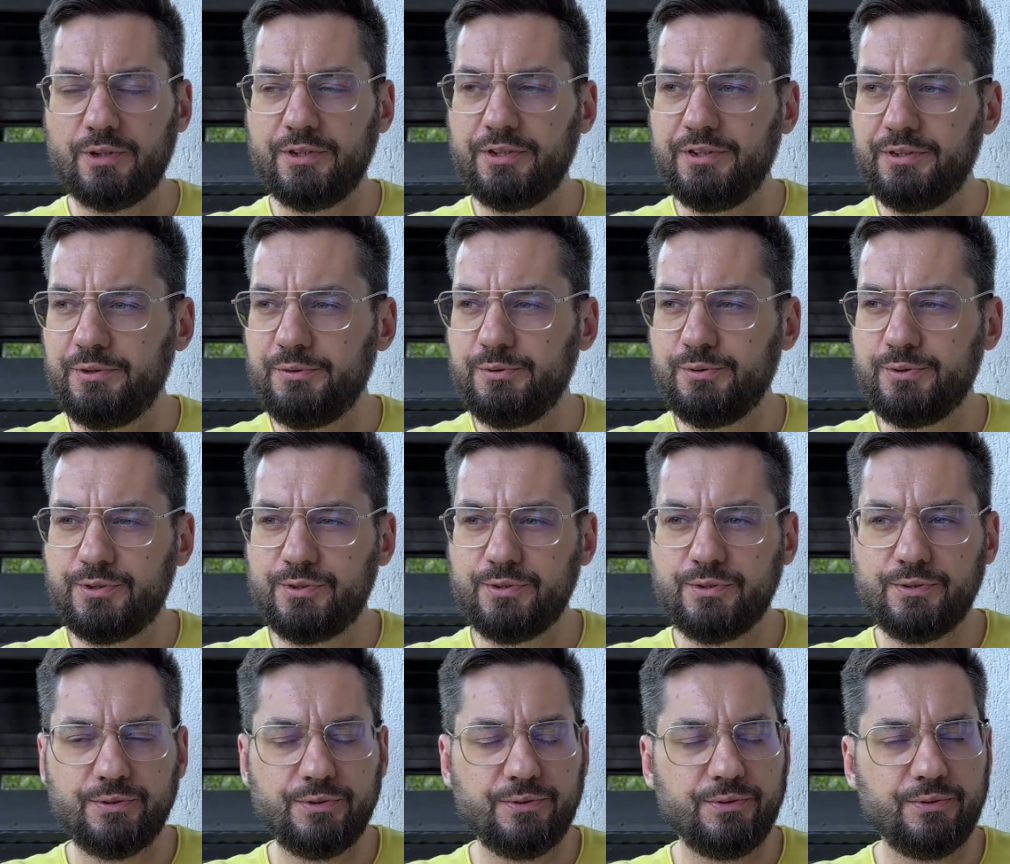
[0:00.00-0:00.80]

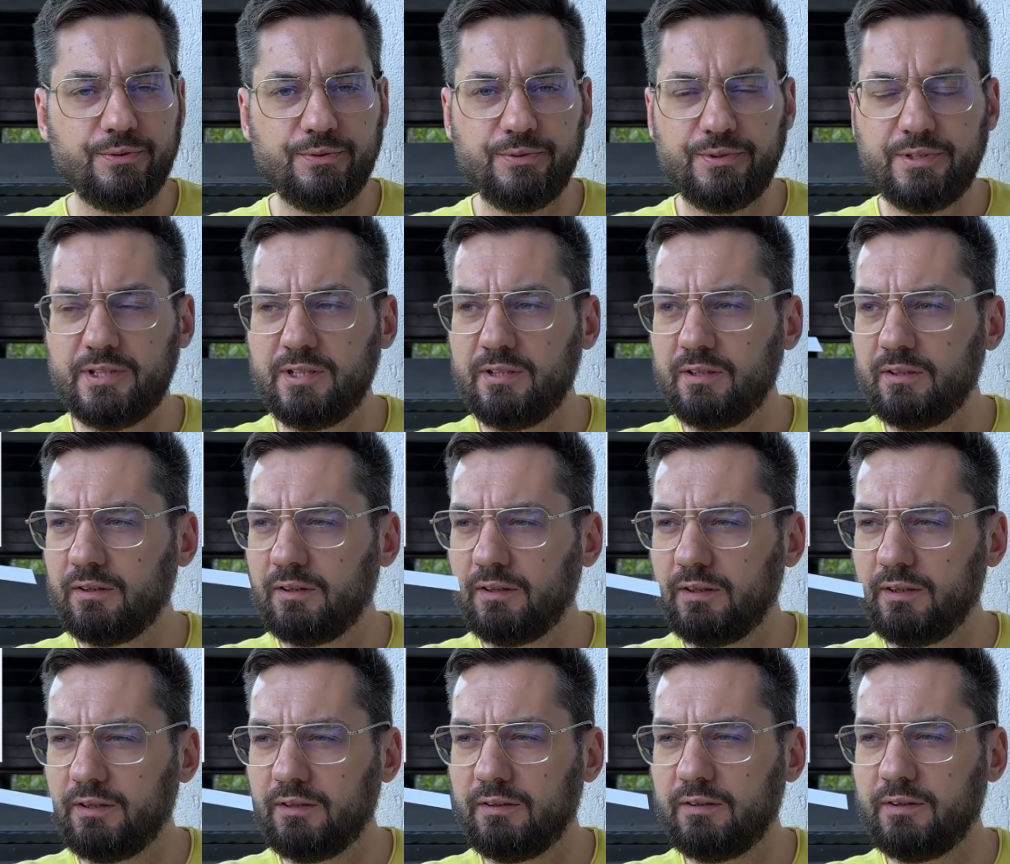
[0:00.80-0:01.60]
Yuzu Oud
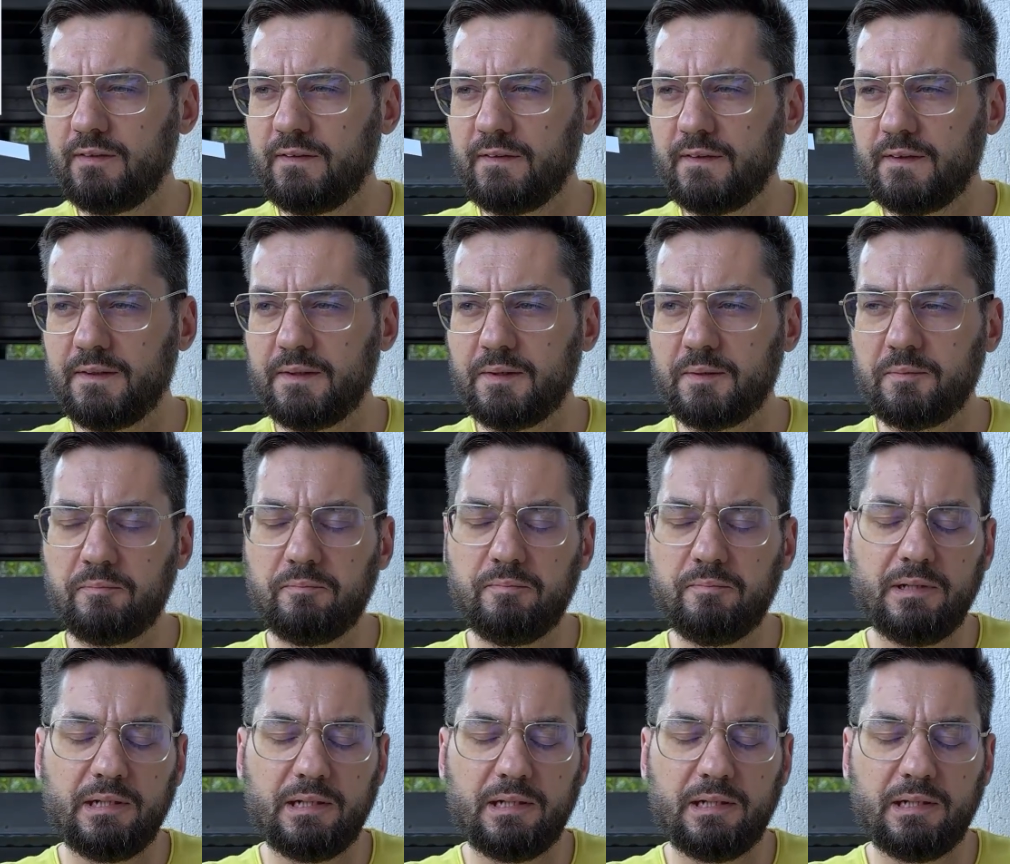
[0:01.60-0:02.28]
in the